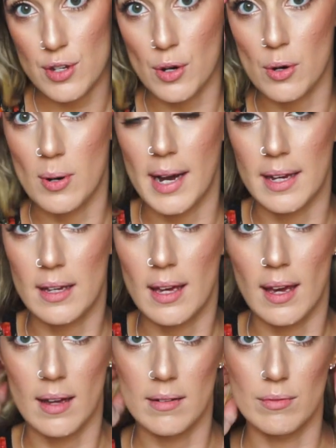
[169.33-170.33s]
so I
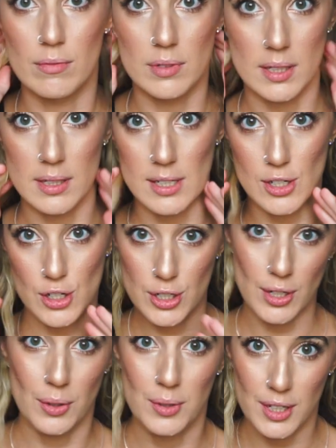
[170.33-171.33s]
can't really
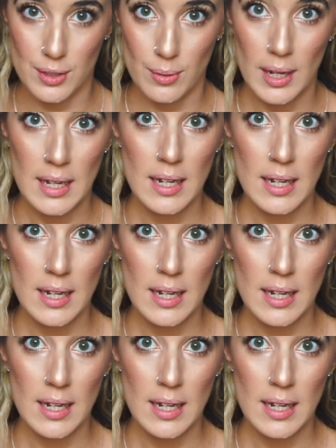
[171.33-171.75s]
show you,